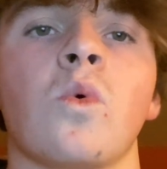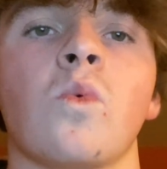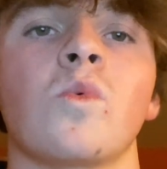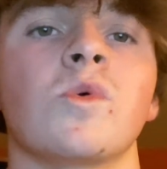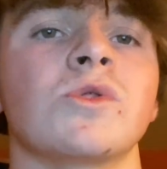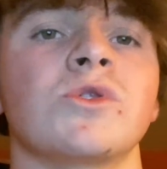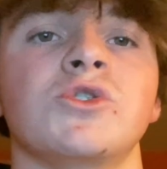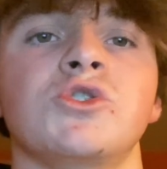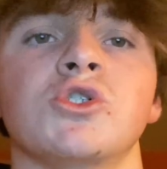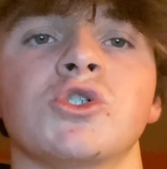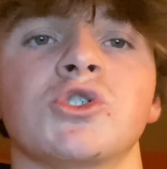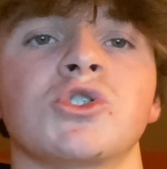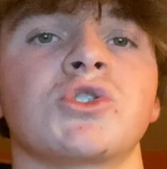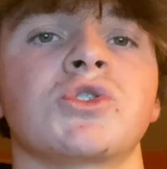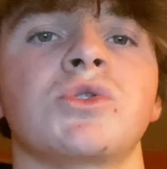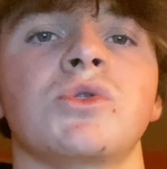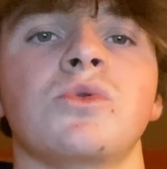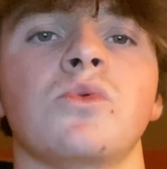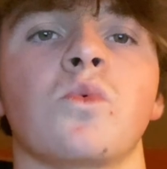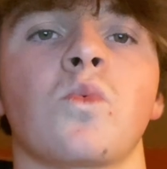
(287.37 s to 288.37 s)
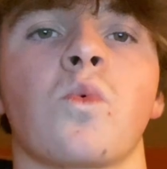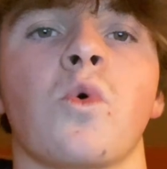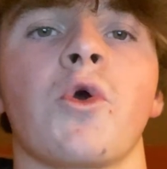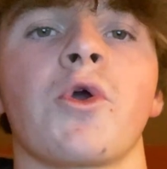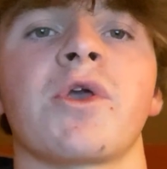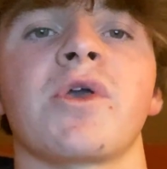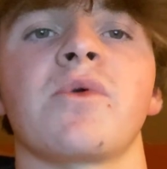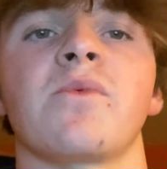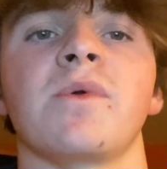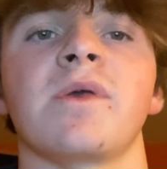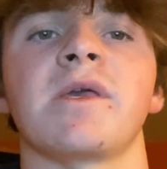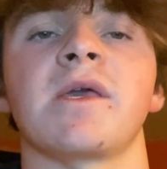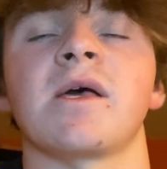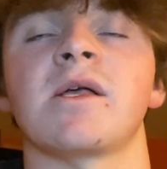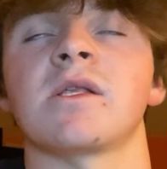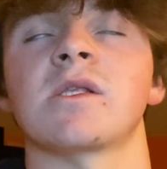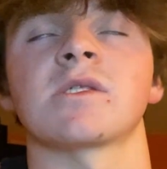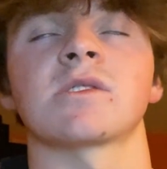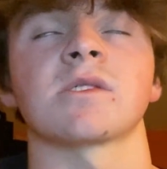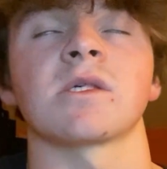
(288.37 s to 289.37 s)
with just working
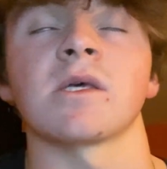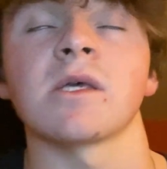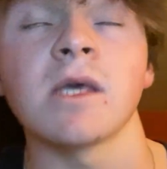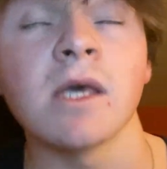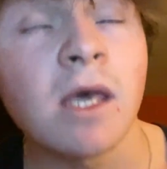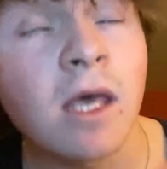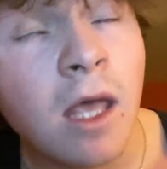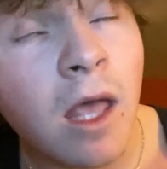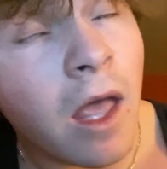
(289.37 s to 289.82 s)
weekends. Like,